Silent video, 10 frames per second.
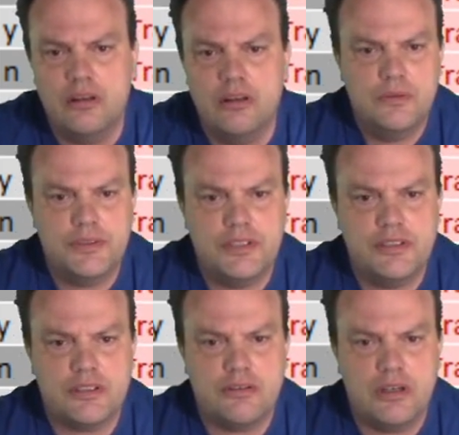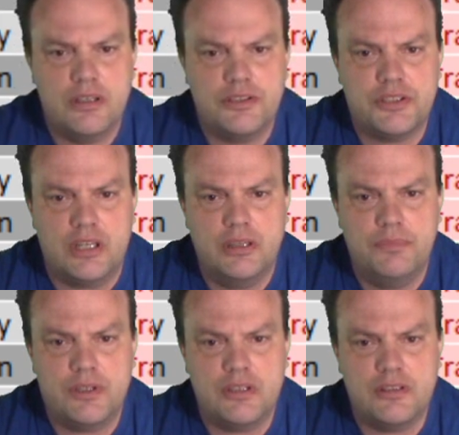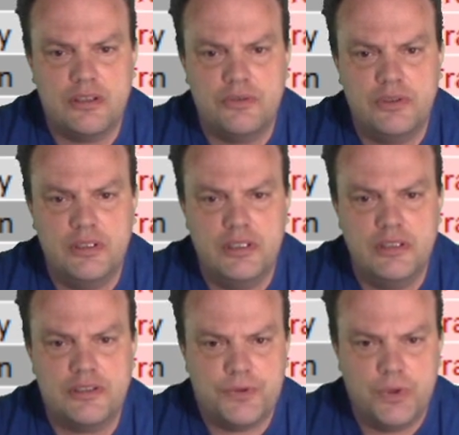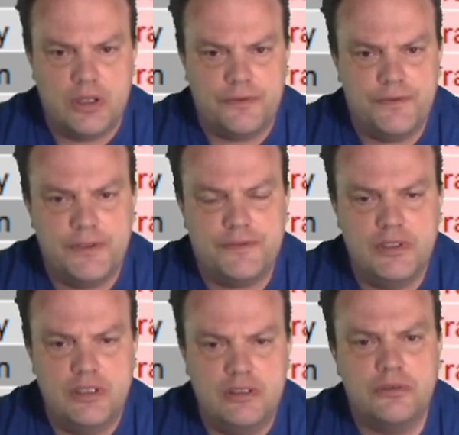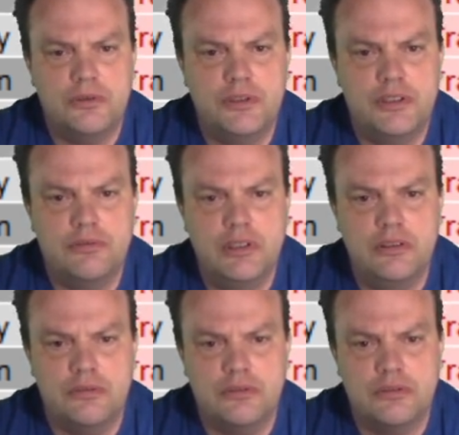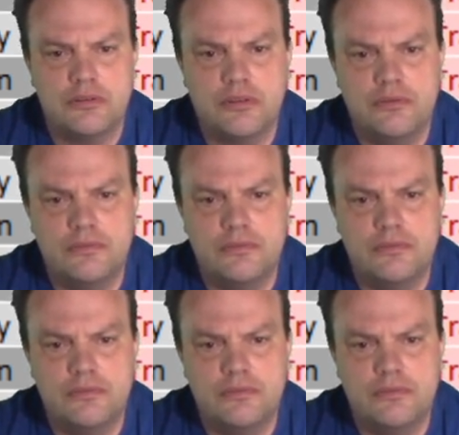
which is a crying shame because it only needs 12-15 growing degree units.